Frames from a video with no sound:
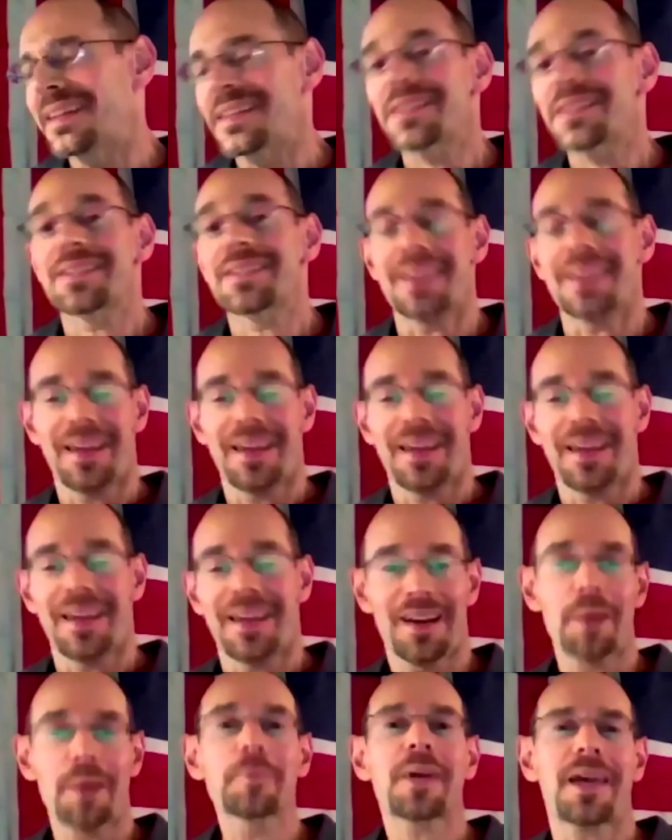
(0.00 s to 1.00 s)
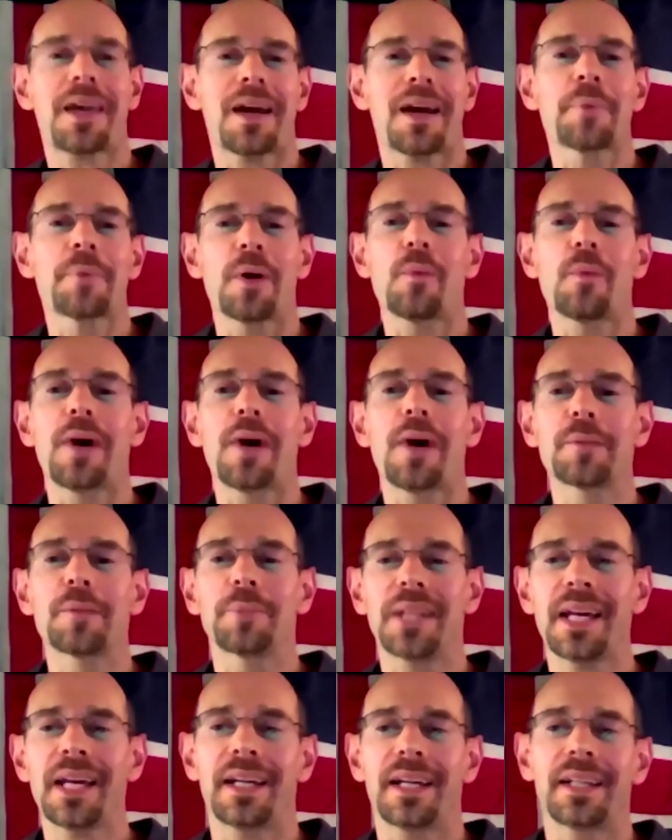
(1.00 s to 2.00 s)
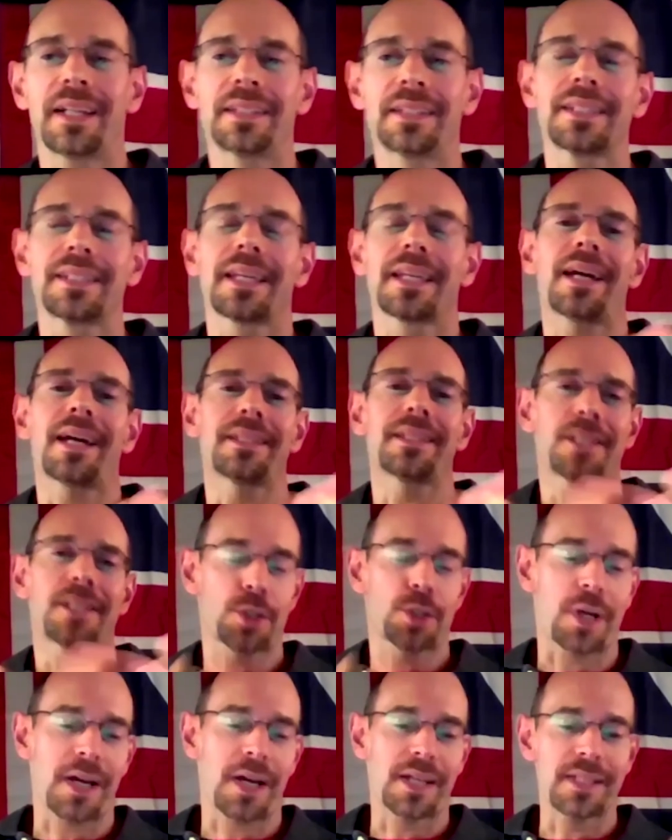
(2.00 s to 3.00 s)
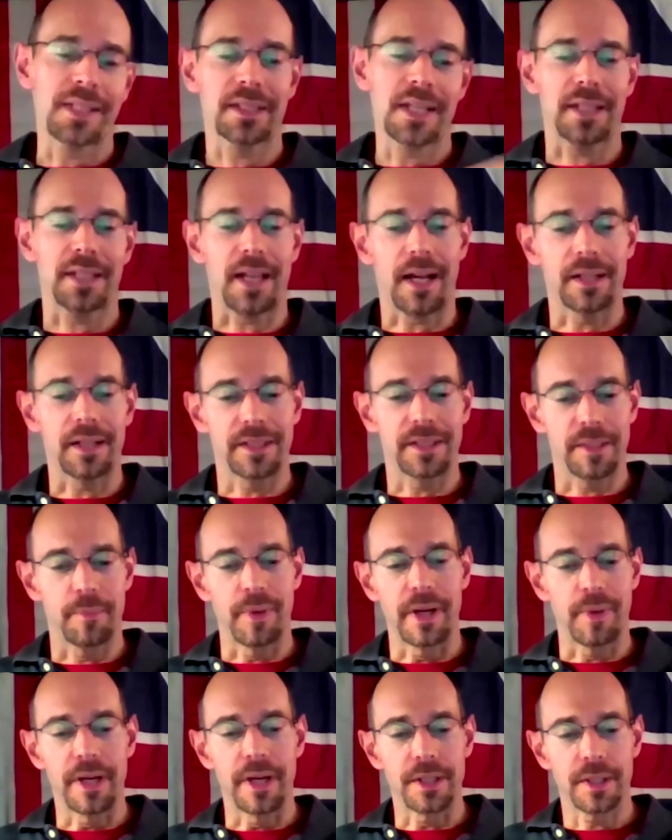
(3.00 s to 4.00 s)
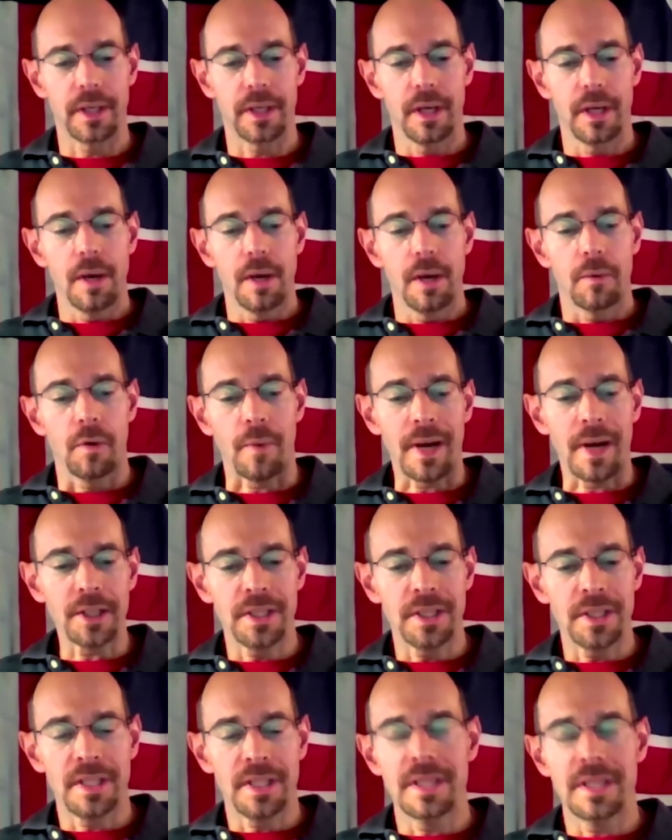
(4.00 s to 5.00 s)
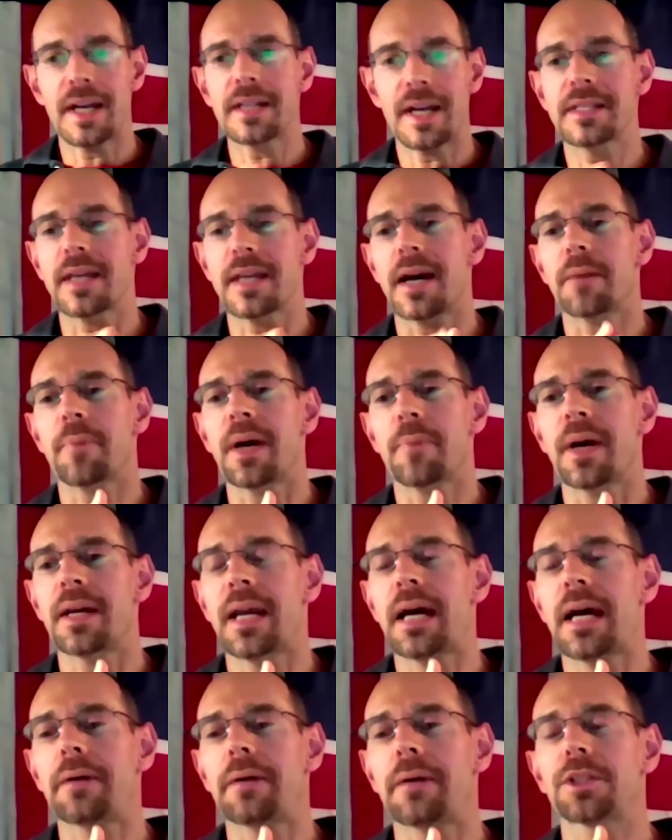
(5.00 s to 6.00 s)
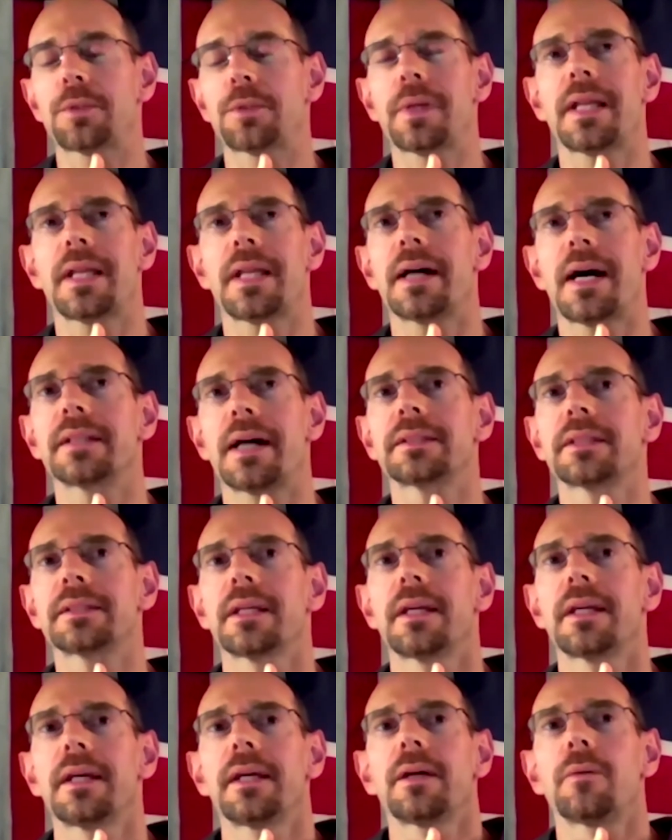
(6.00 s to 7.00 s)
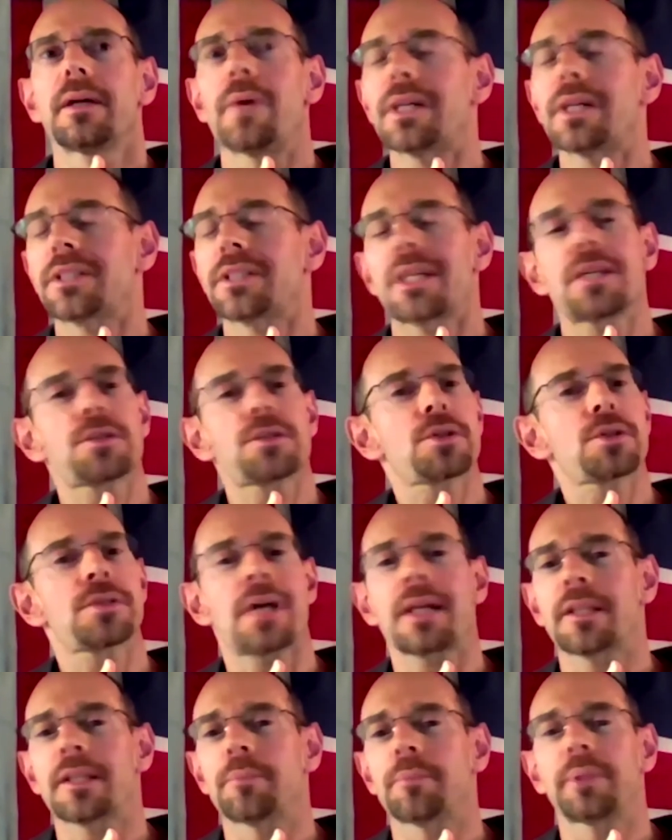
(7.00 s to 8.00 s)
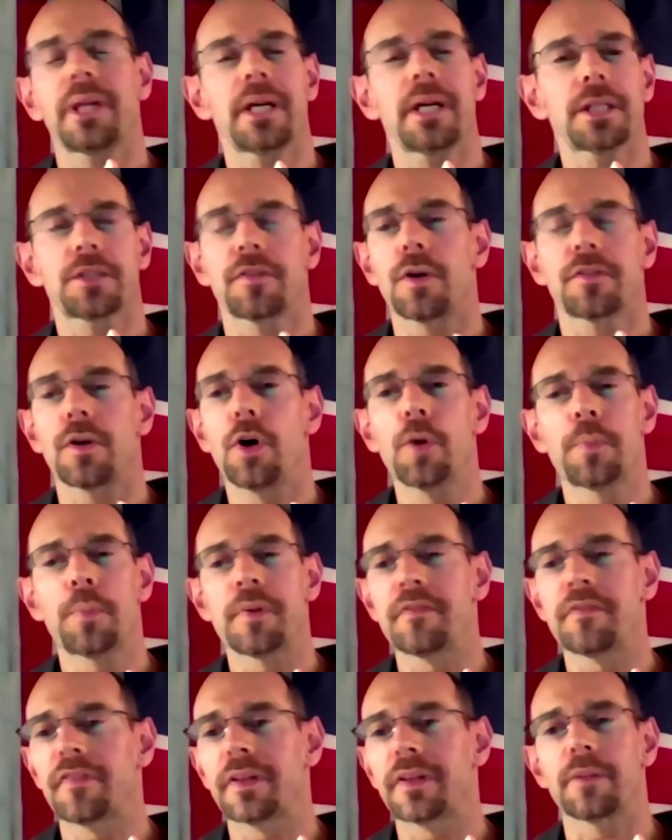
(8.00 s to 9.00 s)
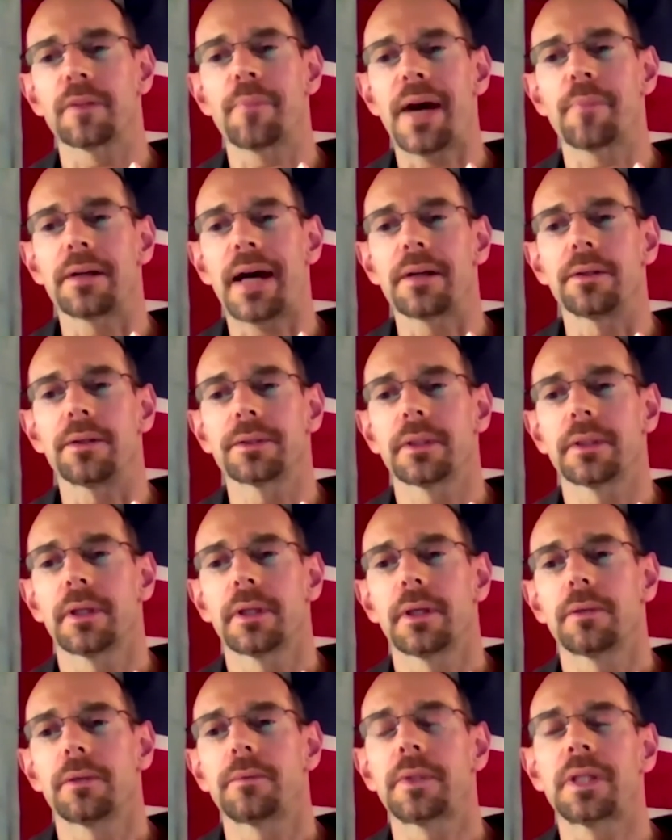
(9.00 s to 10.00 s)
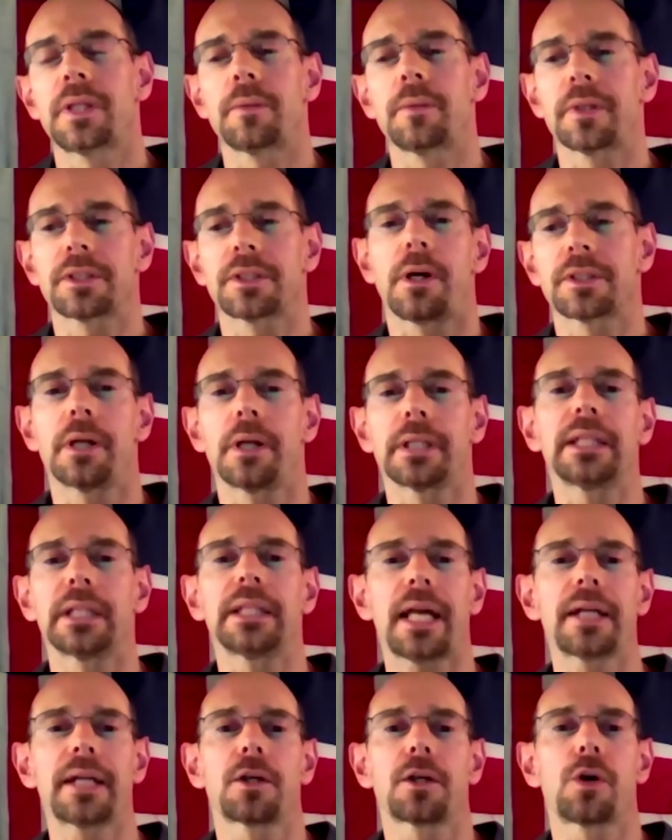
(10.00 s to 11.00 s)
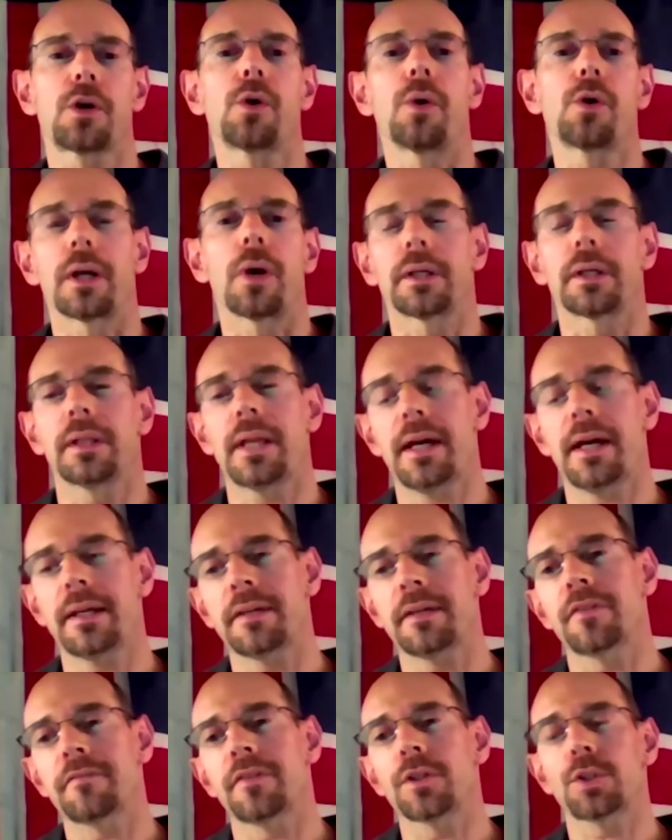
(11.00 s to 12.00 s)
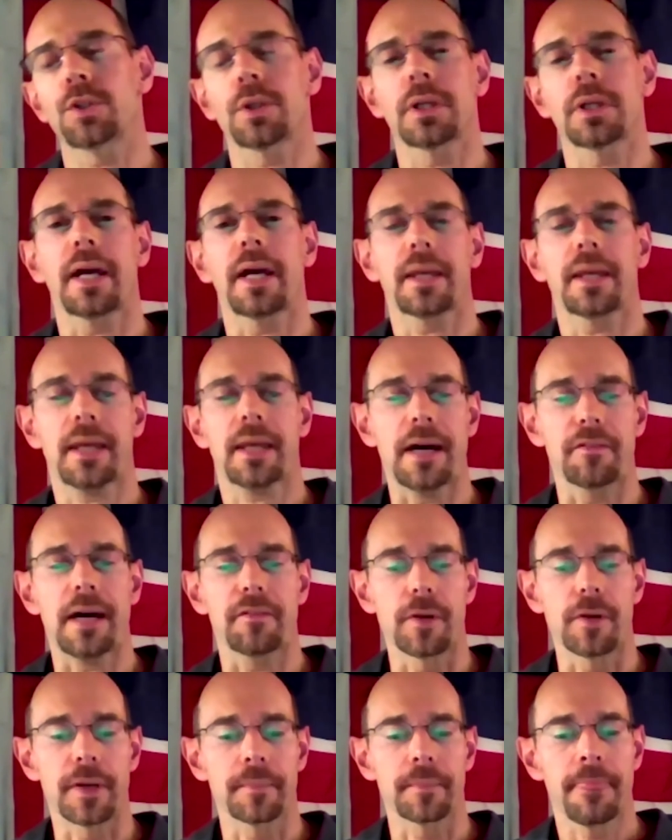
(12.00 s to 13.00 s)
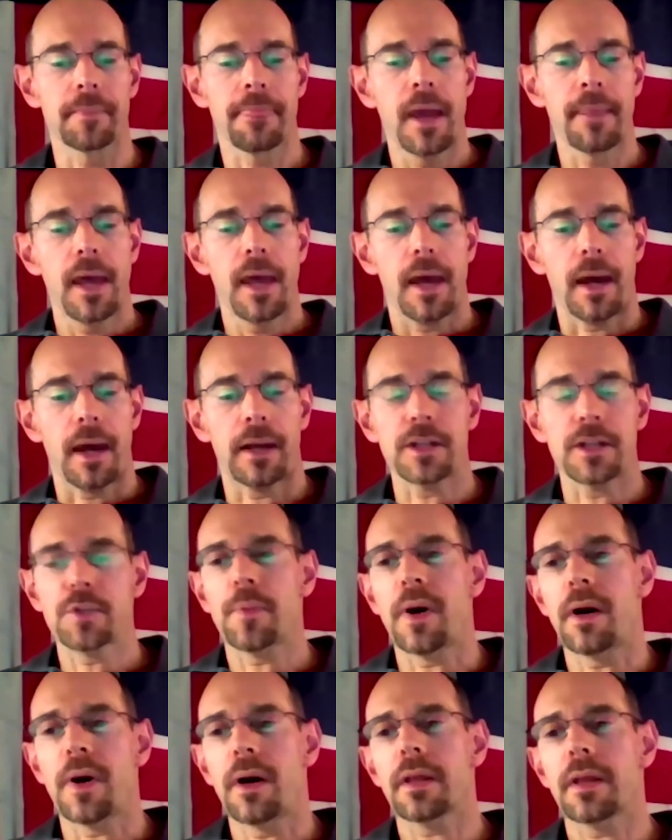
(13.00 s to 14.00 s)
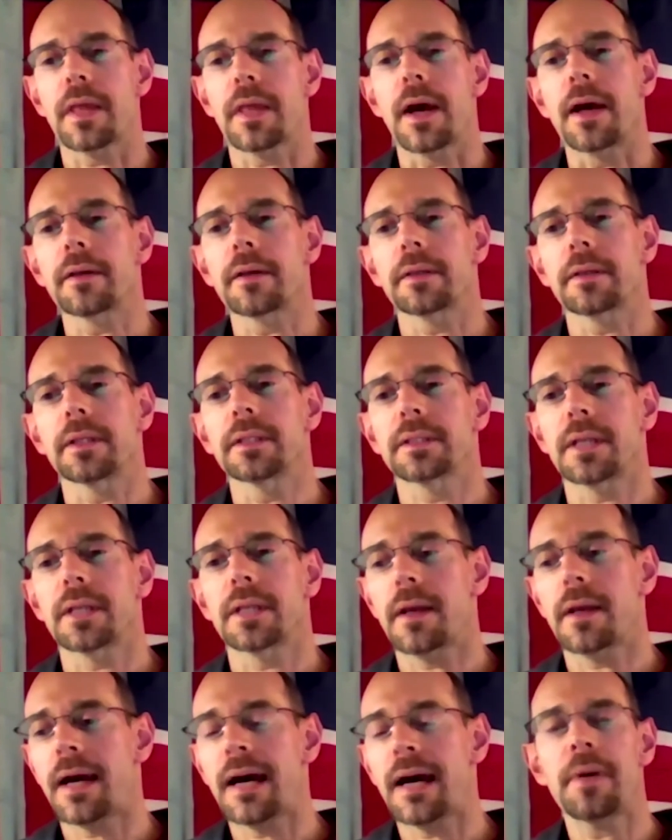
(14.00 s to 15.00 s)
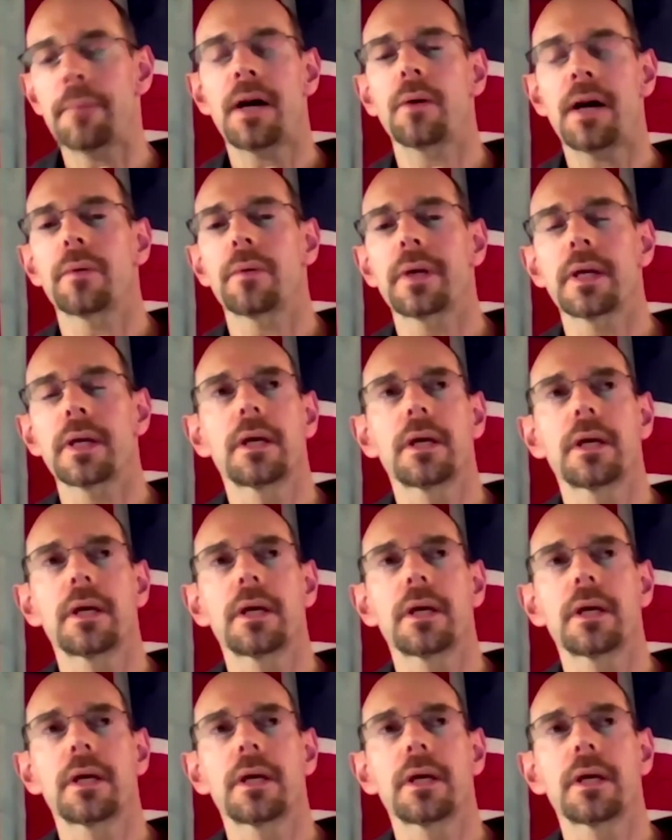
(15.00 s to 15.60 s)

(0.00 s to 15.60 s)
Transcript: and set up camp at White Plains, again, to try and dislodge the British. When Washington does that, by now he's realized Westchester's not the place for open field battles. We need what's called a light corps, light infantry, light cavalry. And as part of that, he said, how about we